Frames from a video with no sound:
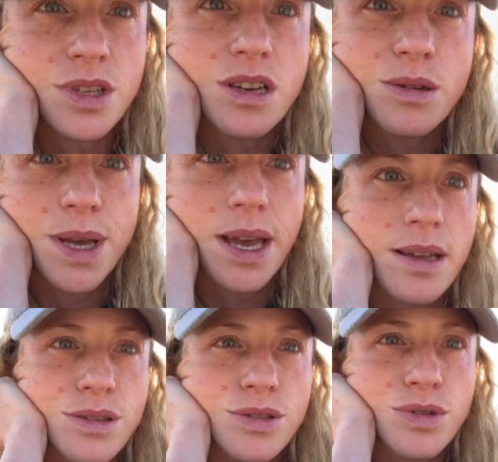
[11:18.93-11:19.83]
My
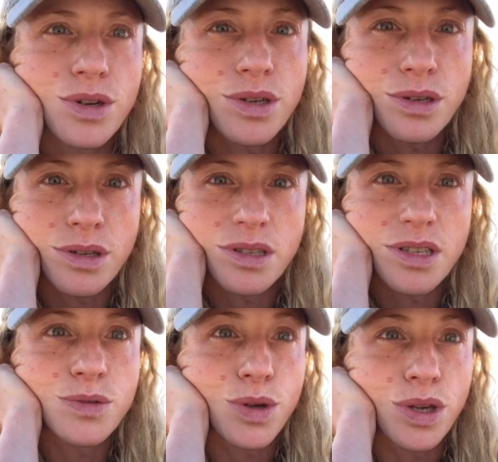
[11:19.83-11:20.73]
ankle's wrong. This
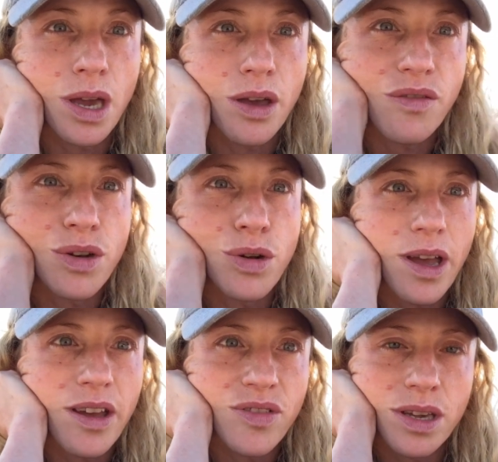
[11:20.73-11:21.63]
is what you get for not
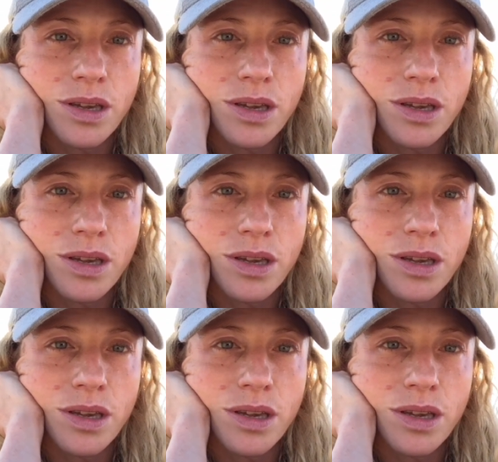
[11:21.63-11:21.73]
having